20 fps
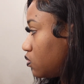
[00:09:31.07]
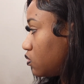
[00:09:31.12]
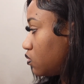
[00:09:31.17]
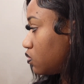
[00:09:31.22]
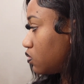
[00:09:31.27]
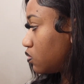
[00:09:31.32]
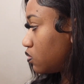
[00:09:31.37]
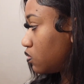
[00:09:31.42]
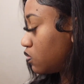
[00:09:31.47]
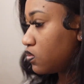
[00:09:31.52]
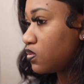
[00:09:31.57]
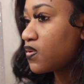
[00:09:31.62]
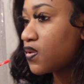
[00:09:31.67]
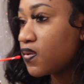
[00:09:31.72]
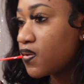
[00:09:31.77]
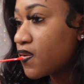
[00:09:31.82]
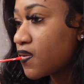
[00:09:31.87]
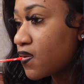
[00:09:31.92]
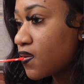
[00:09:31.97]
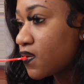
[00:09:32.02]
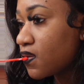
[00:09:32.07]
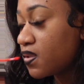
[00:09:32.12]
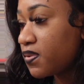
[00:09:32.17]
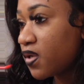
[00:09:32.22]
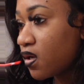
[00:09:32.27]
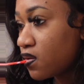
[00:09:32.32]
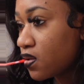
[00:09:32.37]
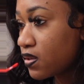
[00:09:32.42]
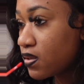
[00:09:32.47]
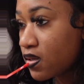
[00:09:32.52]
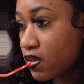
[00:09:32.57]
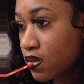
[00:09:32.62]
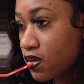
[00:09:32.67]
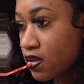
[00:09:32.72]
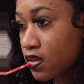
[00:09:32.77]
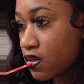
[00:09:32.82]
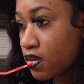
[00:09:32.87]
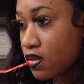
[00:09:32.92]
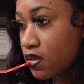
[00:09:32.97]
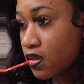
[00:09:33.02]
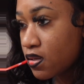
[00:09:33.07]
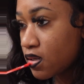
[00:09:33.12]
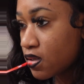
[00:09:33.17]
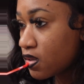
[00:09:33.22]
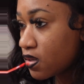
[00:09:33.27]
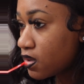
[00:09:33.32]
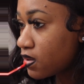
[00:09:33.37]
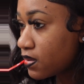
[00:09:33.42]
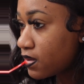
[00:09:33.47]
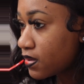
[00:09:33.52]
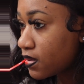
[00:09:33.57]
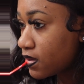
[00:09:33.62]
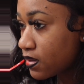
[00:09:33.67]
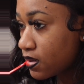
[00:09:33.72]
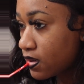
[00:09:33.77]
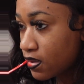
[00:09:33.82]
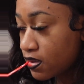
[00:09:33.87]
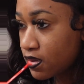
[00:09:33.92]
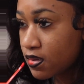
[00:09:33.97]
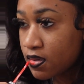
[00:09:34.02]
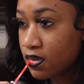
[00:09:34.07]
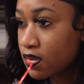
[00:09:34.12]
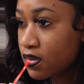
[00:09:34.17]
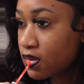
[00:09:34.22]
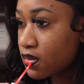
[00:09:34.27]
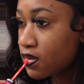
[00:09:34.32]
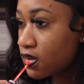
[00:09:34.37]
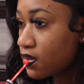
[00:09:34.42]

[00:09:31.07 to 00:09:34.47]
done did everything to her. She forgave me for everything.